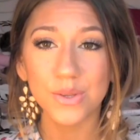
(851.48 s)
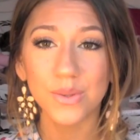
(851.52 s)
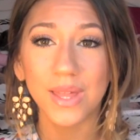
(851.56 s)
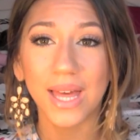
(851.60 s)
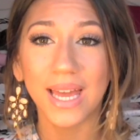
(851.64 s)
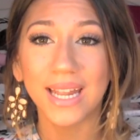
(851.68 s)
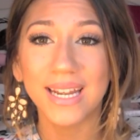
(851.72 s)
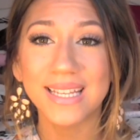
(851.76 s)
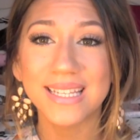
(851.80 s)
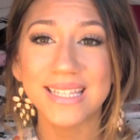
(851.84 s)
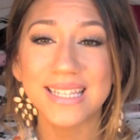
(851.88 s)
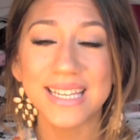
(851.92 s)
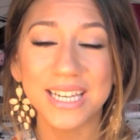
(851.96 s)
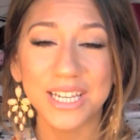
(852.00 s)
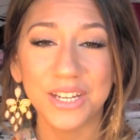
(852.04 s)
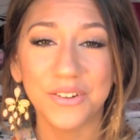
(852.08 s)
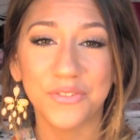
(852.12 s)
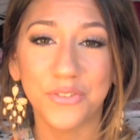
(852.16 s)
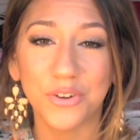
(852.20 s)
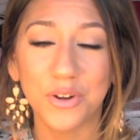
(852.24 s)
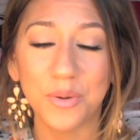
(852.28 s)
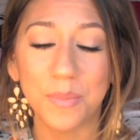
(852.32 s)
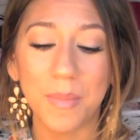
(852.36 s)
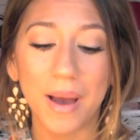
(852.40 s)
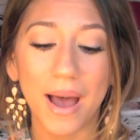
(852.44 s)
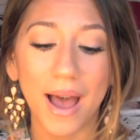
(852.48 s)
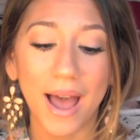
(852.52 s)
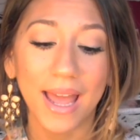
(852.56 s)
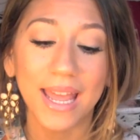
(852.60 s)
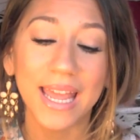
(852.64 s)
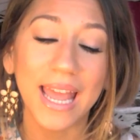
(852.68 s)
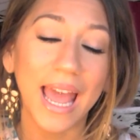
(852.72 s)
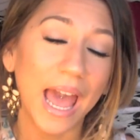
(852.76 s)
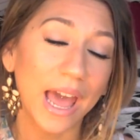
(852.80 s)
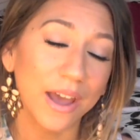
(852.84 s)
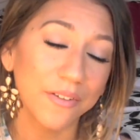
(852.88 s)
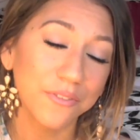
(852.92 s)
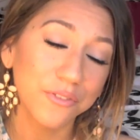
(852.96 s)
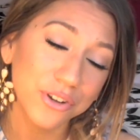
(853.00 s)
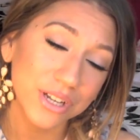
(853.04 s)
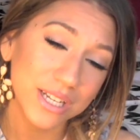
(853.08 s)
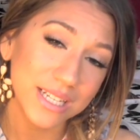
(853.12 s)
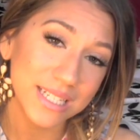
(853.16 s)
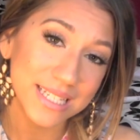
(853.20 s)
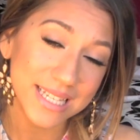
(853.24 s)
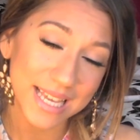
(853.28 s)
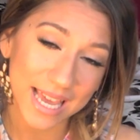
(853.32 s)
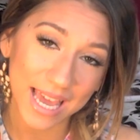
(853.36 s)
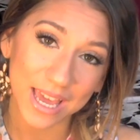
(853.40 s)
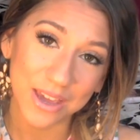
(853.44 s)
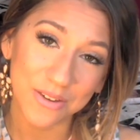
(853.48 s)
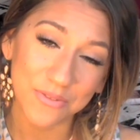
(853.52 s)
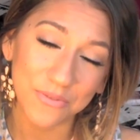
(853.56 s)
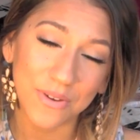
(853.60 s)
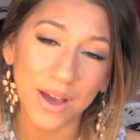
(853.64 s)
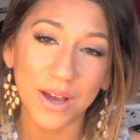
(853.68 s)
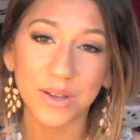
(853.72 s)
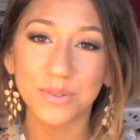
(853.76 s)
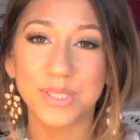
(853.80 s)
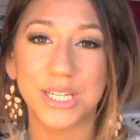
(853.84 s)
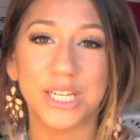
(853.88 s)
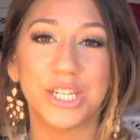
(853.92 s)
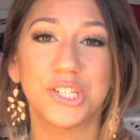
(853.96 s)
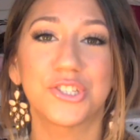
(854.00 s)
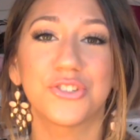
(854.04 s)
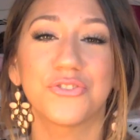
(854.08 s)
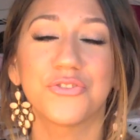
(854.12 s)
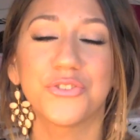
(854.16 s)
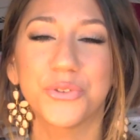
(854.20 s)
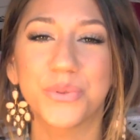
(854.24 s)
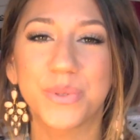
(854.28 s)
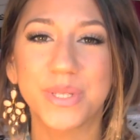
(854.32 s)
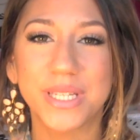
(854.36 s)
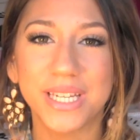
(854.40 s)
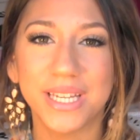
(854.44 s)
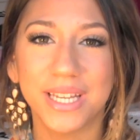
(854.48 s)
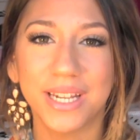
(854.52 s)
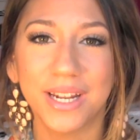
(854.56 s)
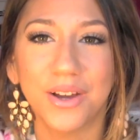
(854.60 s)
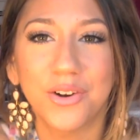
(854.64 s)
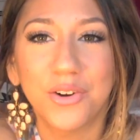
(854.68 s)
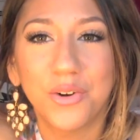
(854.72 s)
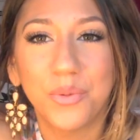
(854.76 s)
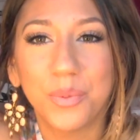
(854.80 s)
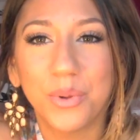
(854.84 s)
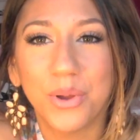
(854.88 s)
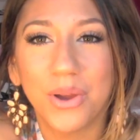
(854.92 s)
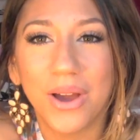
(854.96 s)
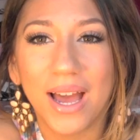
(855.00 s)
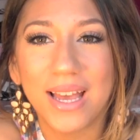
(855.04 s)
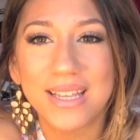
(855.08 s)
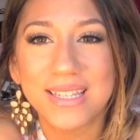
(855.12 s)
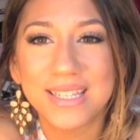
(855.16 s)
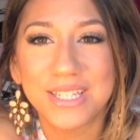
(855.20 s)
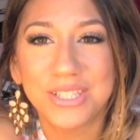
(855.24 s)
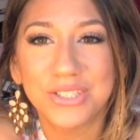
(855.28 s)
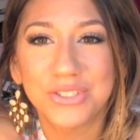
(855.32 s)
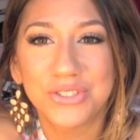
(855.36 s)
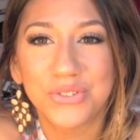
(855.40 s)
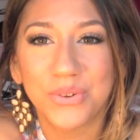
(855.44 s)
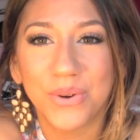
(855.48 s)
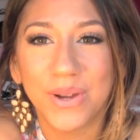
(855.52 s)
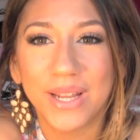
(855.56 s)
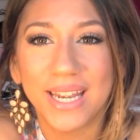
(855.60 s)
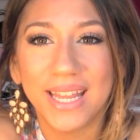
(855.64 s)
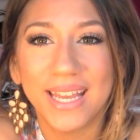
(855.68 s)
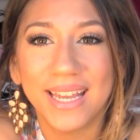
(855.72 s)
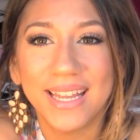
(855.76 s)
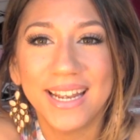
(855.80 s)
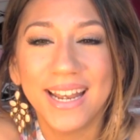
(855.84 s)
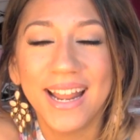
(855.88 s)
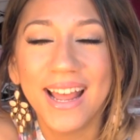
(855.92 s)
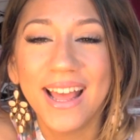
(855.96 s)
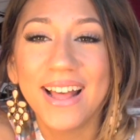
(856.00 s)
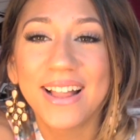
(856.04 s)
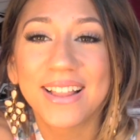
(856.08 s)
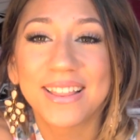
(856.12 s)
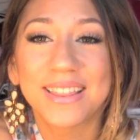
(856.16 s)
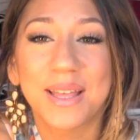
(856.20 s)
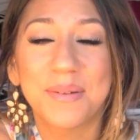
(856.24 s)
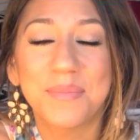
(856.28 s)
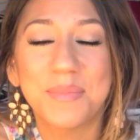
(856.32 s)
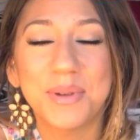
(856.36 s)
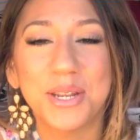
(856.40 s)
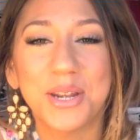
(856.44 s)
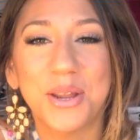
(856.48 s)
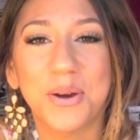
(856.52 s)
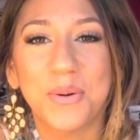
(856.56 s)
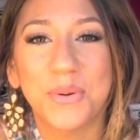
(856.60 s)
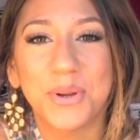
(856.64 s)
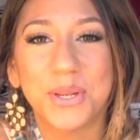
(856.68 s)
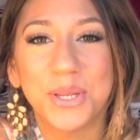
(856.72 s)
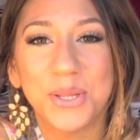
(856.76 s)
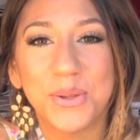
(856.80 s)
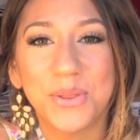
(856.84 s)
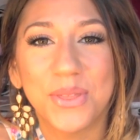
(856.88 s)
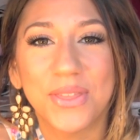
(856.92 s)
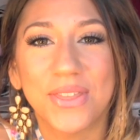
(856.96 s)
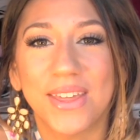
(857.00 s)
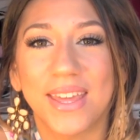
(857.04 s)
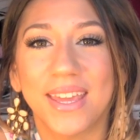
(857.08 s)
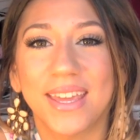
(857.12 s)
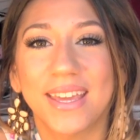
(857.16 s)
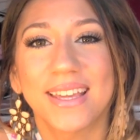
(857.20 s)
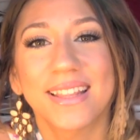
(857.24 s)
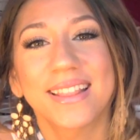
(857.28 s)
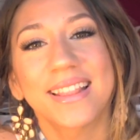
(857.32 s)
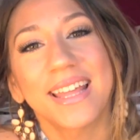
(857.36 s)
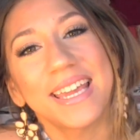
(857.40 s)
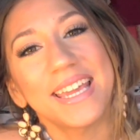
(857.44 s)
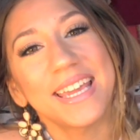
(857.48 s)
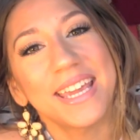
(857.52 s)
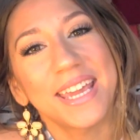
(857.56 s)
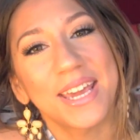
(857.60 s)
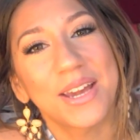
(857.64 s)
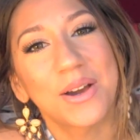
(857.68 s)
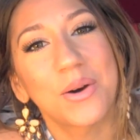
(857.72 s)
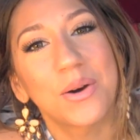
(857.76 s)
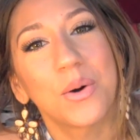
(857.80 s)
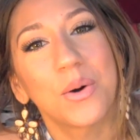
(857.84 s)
So that is it for my everyday foundation routine. I hope you guys enjoyed it. Let me know what you think. Thank you.